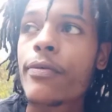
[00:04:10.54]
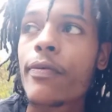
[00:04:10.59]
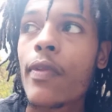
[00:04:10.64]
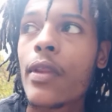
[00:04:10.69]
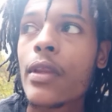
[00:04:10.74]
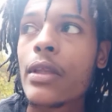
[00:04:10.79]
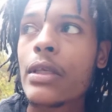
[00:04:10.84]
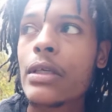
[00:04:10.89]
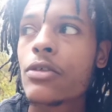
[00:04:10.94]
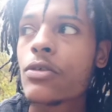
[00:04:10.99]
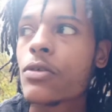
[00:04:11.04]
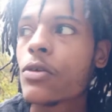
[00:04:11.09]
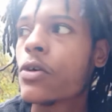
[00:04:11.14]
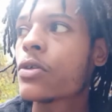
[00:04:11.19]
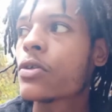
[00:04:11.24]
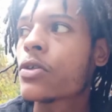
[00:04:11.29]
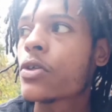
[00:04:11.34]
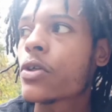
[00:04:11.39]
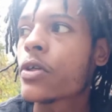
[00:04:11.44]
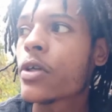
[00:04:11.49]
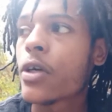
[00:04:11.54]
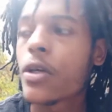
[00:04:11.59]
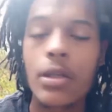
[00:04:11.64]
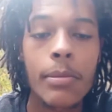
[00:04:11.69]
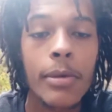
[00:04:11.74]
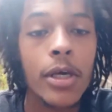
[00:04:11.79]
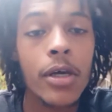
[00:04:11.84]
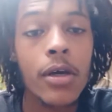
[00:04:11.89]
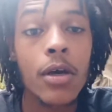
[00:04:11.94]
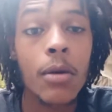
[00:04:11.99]
This is going to turn out to be
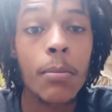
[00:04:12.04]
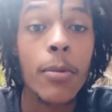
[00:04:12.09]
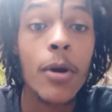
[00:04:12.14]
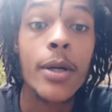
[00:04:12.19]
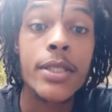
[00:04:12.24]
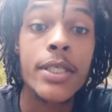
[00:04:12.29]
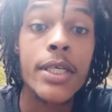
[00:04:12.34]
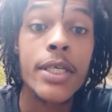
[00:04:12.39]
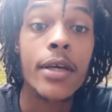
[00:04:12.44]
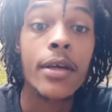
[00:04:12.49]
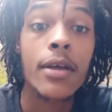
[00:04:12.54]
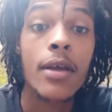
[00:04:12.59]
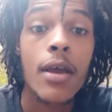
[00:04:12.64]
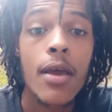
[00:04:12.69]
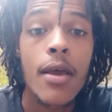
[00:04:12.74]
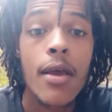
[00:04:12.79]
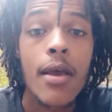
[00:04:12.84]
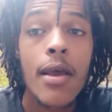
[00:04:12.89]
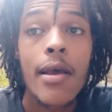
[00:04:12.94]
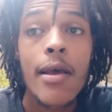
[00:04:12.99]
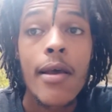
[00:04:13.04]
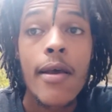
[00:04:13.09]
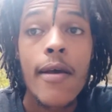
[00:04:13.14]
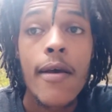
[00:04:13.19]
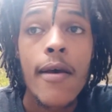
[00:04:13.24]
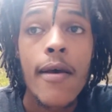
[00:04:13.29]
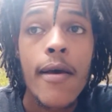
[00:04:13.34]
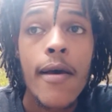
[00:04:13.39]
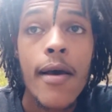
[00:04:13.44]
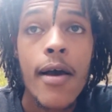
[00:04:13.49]
a good project.
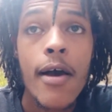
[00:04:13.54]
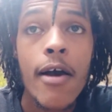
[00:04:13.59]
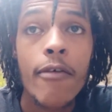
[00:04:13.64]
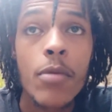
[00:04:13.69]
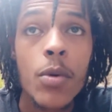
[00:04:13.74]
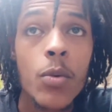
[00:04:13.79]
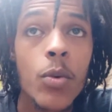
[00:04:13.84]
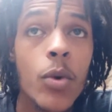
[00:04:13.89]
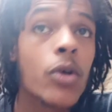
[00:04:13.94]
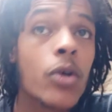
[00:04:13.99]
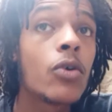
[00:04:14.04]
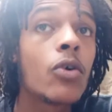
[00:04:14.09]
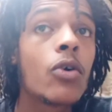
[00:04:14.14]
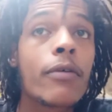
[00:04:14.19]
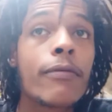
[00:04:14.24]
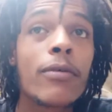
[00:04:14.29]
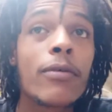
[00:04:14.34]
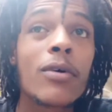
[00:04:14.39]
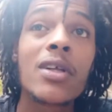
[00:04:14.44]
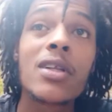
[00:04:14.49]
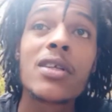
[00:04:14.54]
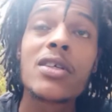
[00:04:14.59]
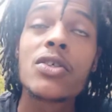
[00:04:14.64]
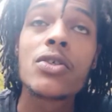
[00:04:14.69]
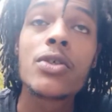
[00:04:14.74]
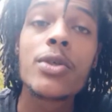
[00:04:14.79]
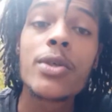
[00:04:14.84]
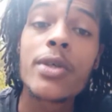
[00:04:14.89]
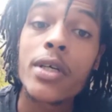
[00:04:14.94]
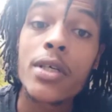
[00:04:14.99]
I've been working on it for at least 2
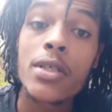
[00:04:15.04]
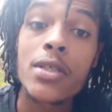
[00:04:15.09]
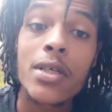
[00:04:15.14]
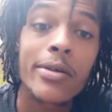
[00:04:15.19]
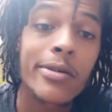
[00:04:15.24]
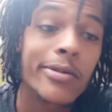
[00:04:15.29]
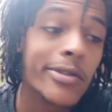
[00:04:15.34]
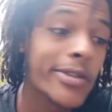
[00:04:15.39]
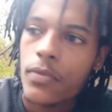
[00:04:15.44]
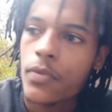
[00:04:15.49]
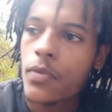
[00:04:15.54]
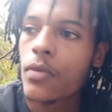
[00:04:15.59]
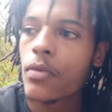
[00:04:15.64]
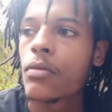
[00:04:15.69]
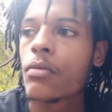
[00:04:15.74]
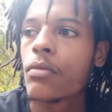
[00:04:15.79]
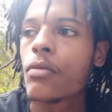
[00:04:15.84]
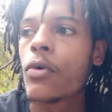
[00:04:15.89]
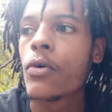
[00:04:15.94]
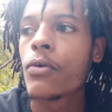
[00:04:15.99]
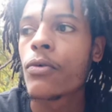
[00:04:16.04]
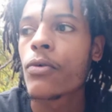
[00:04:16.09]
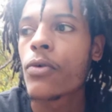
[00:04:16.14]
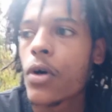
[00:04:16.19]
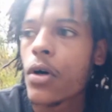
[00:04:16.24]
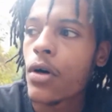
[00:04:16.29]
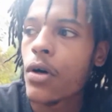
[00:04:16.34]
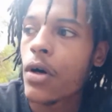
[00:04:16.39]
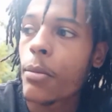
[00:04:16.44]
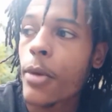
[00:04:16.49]
years now, so
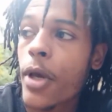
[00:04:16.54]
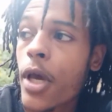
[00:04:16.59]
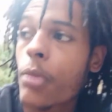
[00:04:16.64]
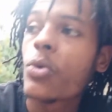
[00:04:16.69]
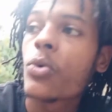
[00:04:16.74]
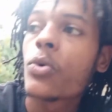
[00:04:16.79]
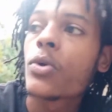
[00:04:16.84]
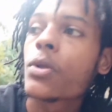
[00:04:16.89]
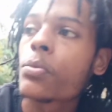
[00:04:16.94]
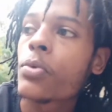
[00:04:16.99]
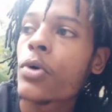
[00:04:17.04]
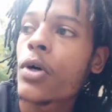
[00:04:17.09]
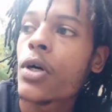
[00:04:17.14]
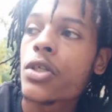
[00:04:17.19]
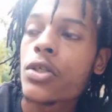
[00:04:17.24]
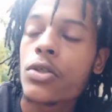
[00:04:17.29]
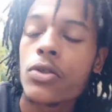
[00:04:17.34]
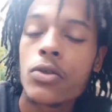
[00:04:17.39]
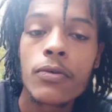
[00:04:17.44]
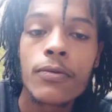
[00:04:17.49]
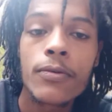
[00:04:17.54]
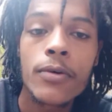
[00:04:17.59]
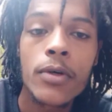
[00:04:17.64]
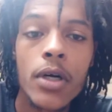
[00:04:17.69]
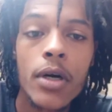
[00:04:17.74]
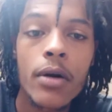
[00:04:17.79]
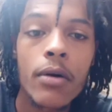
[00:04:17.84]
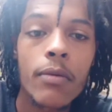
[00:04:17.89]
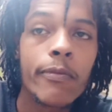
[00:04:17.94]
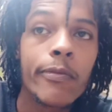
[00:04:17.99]
overall I'm happy with the project so
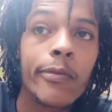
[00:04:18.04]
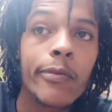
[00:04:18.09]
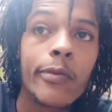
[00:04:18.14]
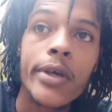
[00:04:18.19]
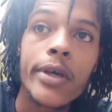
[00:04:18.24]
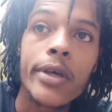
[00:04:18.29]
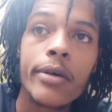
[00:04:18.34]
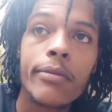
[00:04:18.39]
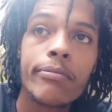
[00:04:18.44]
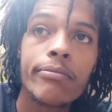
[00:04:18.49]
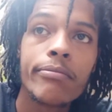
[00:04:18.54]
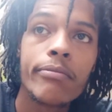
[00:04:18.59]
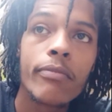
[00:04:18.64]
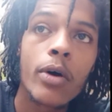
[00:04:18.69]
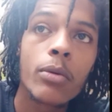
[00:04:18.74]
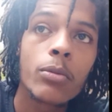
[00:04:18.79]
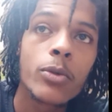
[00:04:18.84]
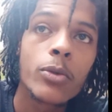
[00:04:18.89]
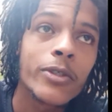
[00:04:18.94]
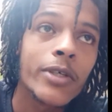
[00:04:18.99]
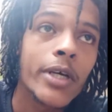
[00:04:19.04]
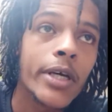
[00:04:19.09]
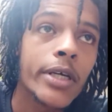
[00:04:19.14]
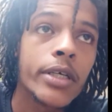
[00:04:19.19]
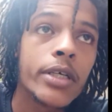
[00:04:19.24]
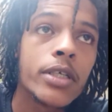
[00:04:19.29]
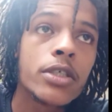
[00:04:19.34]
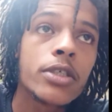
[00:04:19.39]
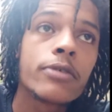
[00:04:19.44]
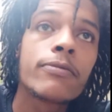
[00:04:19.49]
far. We almost got the
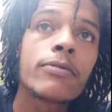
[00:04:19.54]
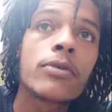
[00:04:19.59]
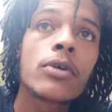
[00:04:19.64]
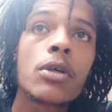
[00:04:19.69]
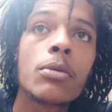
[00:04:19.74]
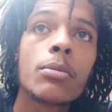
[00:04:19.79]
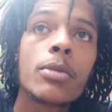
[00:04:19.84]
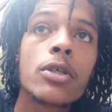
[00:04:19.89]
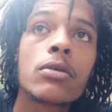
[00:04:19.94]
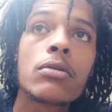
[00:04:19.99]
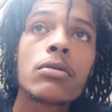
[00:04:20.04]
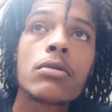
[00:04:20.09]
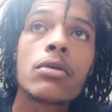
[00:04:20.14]
engine fully built.